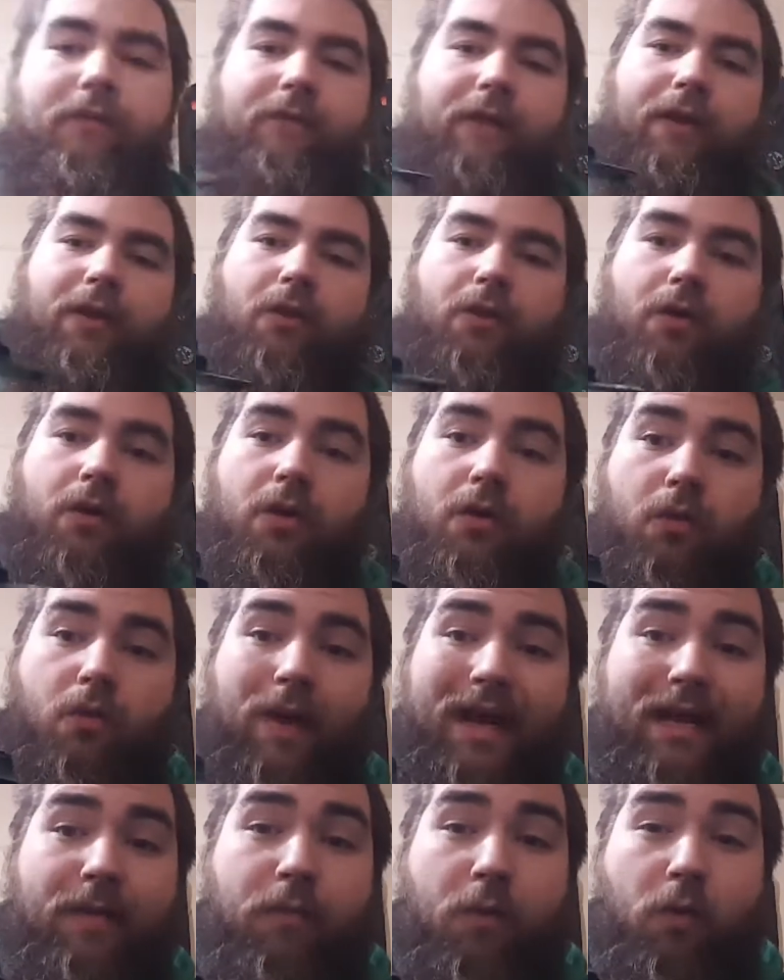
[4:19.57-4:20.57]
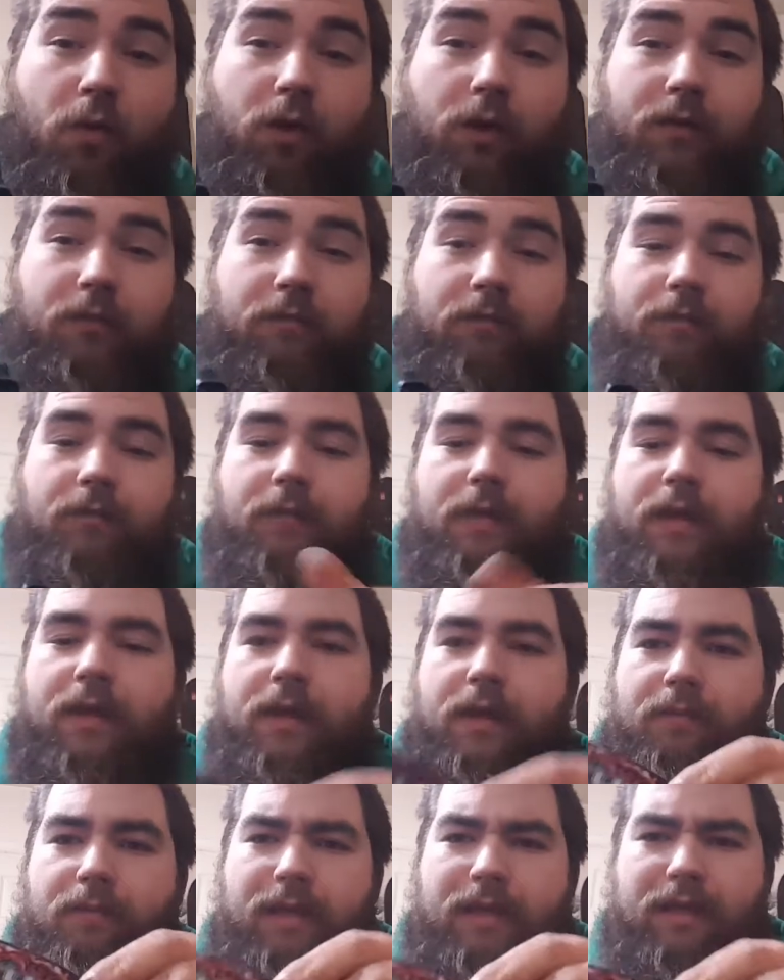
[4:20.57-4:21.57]
a finger wakeboard,
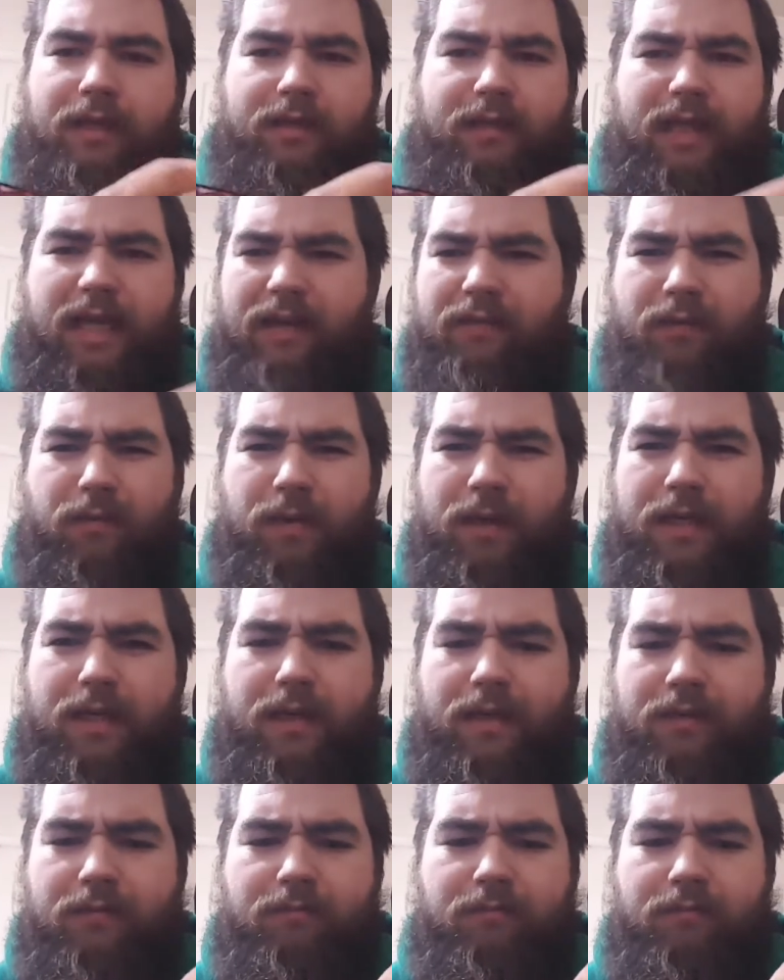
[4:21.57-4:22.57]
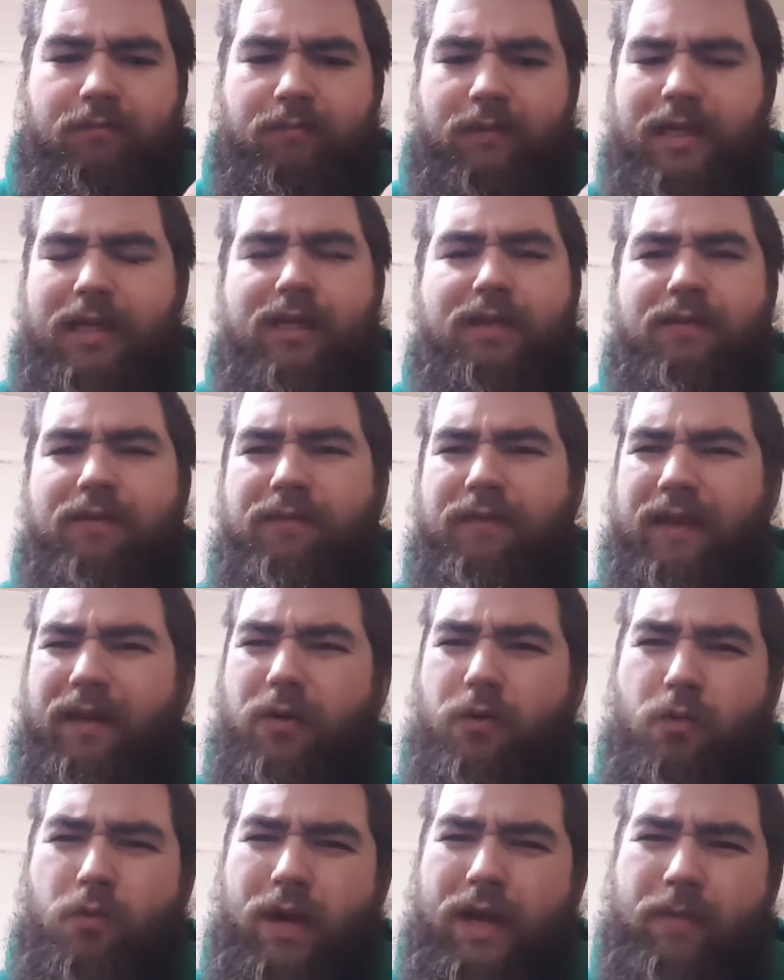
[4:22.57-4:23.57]
because everybody needs a
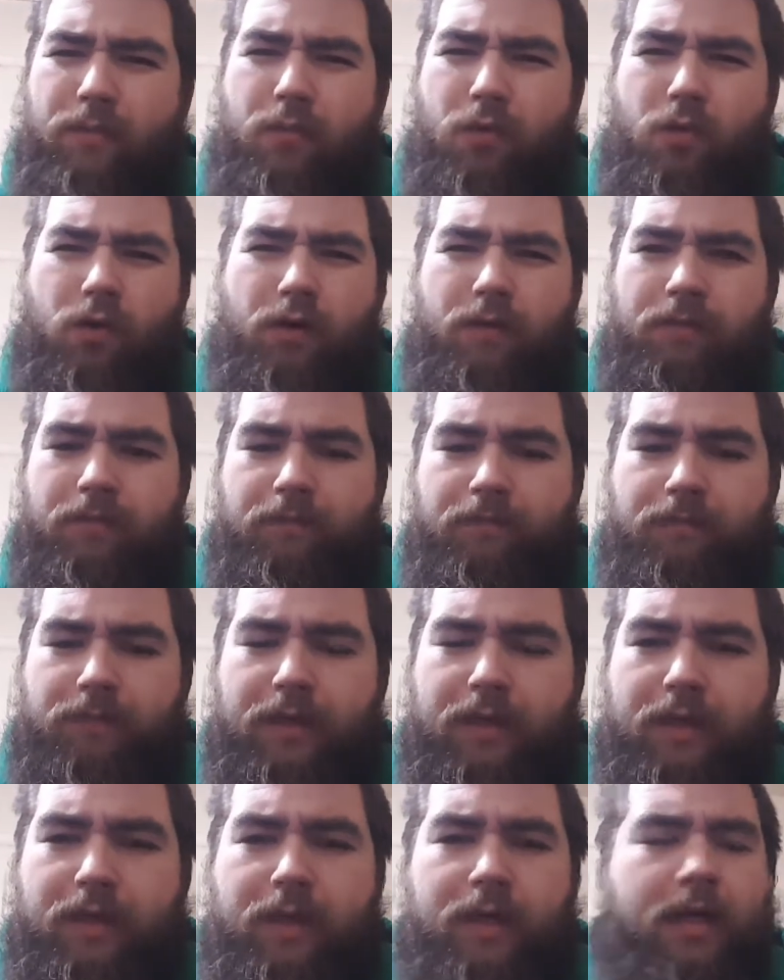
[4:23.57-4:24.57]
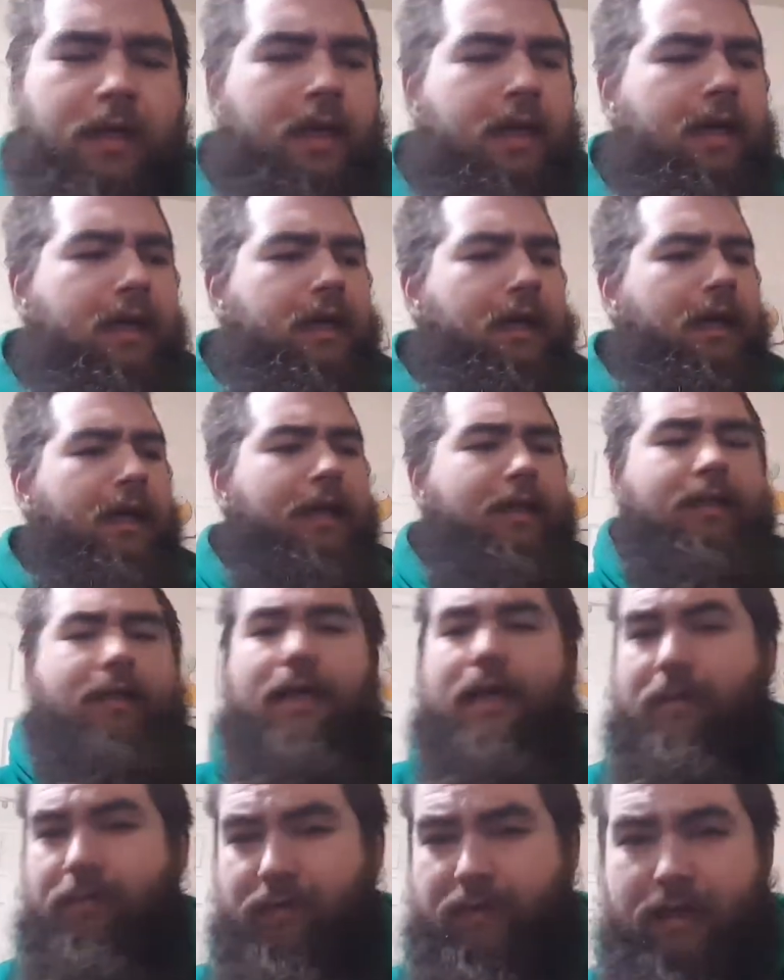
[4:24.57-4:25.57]
finger wakeboard. On
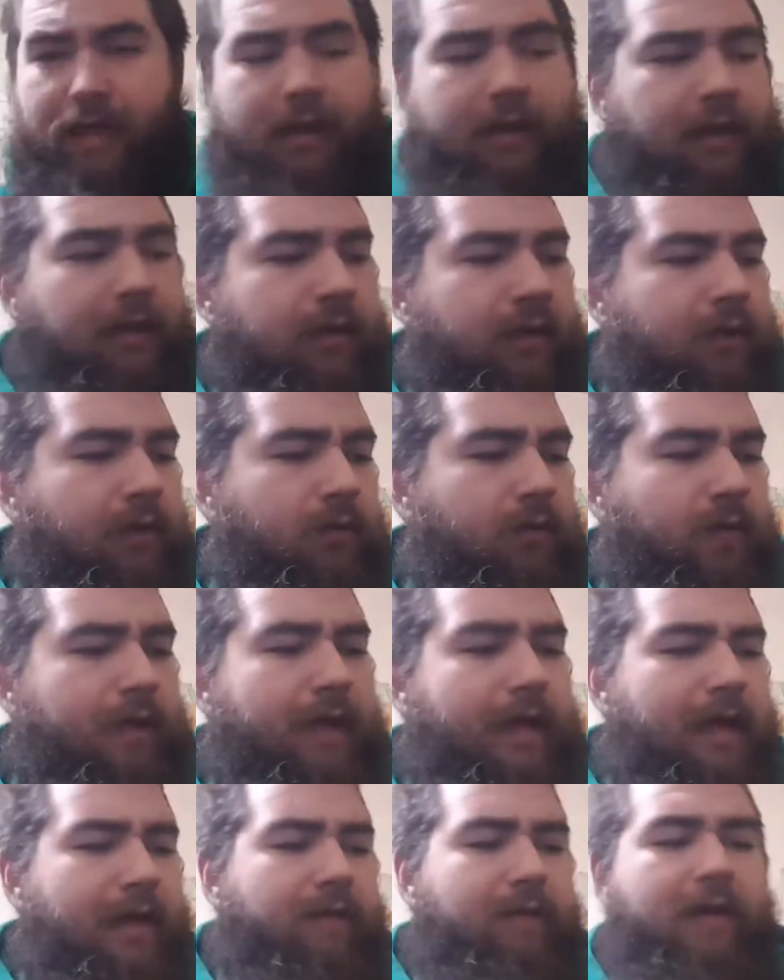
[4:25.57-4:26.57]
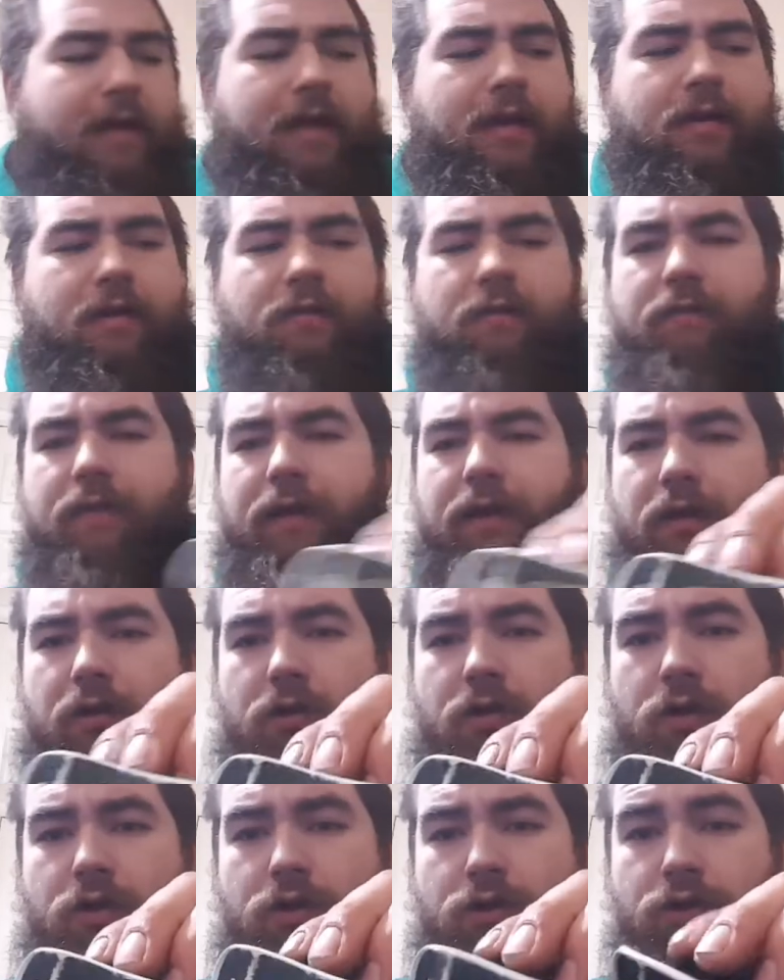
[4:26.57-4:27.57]
top of that, we have a
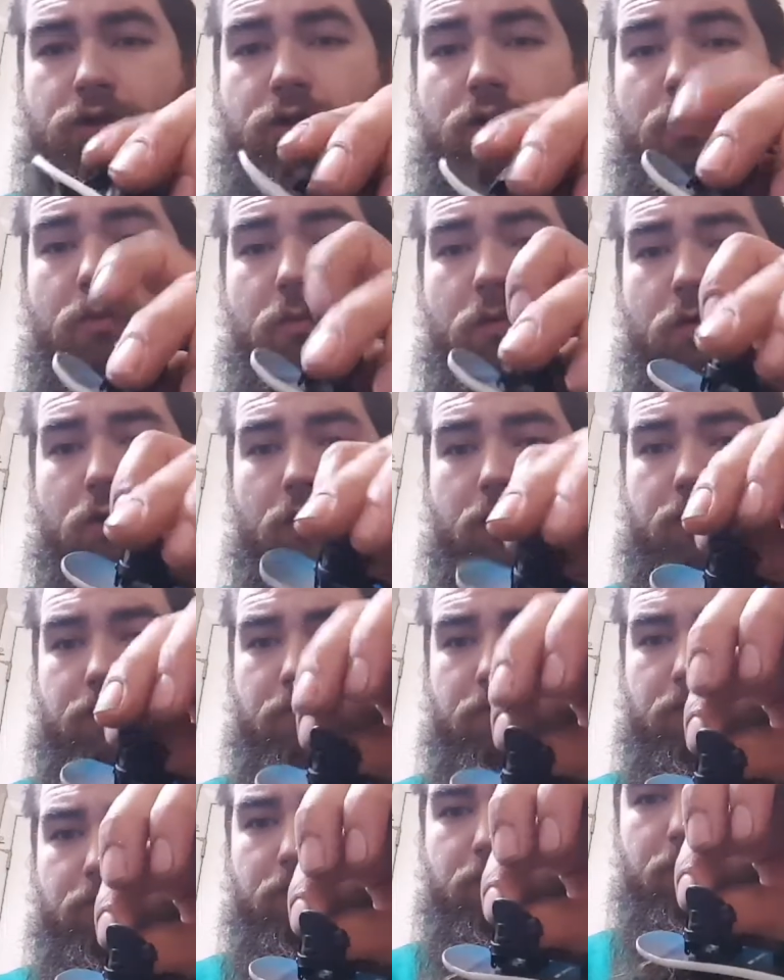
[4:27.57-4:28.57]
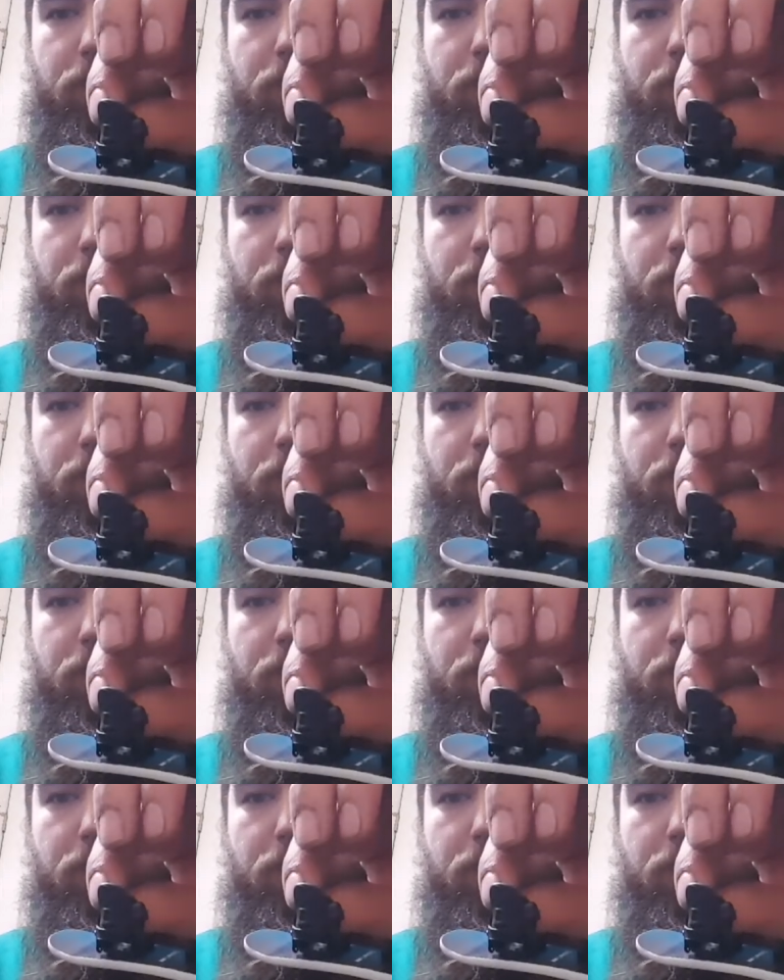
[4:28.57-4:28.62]
finger snowboard.